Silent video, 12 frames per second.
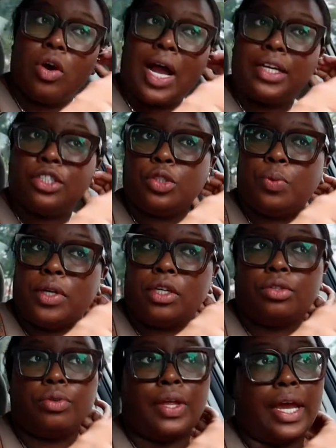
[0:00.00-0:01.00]
I just
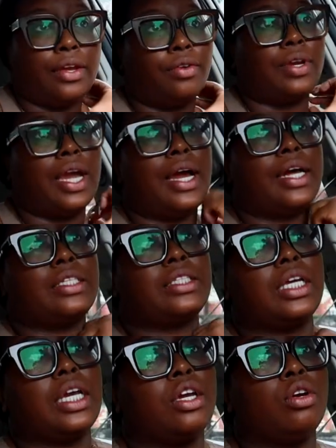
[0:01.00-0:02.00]
want to do that, you guys,
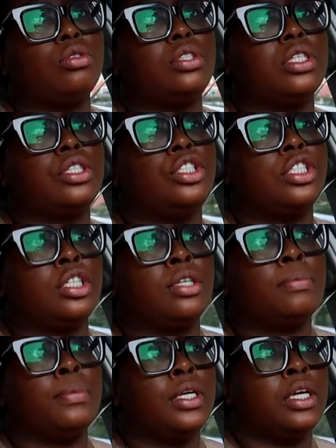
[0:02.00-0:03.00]
and go to the
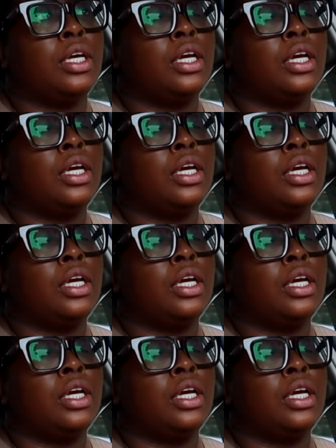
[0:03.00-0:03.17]
gym